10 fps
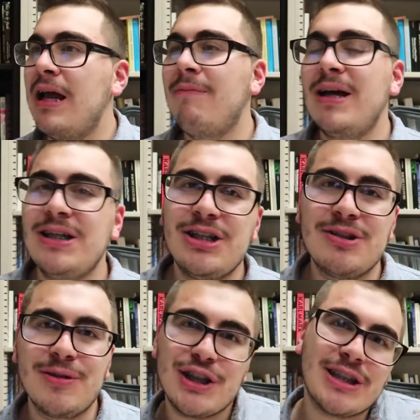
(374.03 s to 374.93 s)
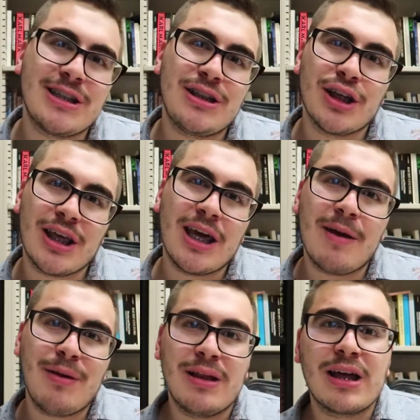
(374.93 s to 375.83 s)
And my teacher was just looking
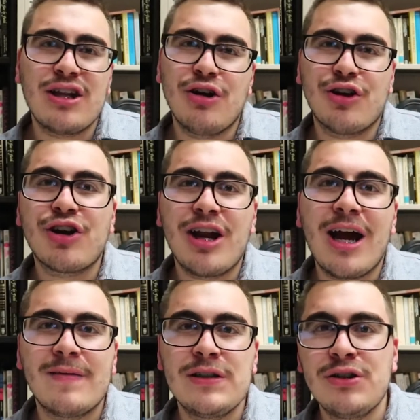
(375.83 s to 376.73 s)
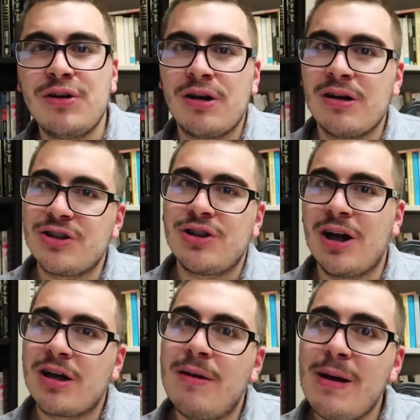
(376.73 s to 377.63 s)
at me like, no, you're gonna have to do it or else you're
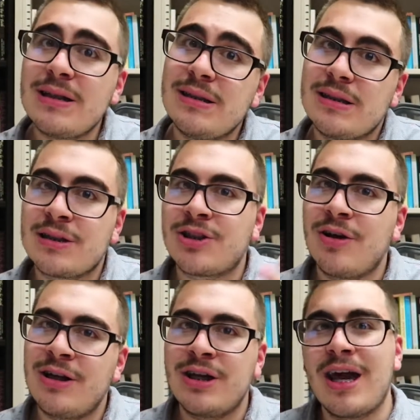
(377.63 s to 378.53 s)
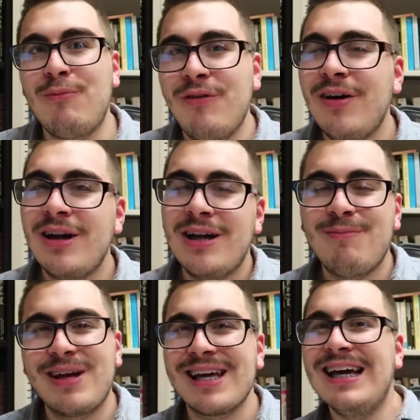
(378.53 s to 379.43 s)
not gonna pass the 6th grade and you can't move on. And
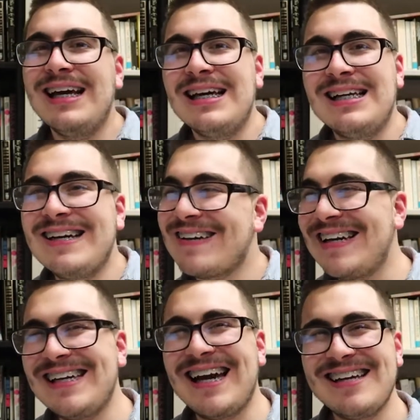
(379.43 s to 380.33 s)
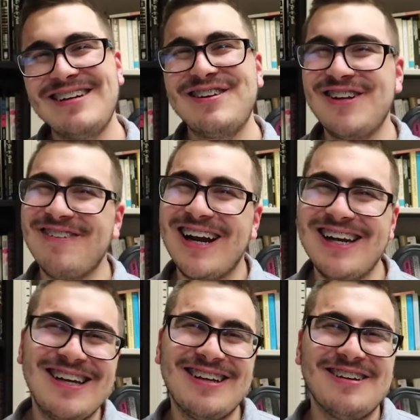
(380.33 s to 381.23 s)
I'm like, yeah, okay, yeah, you know, you're
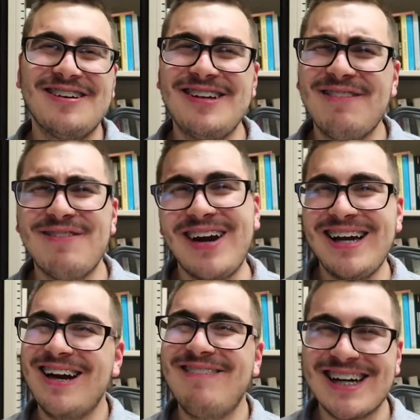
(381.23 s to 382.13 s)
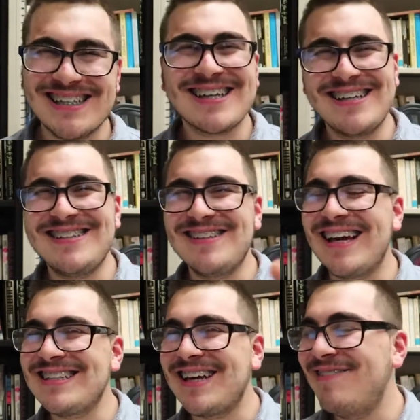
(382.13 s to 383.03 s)
right. You know, never mind. I'm actually gonna do
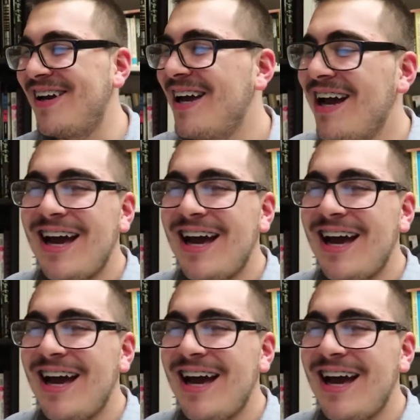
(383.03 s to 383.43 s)
that assignment.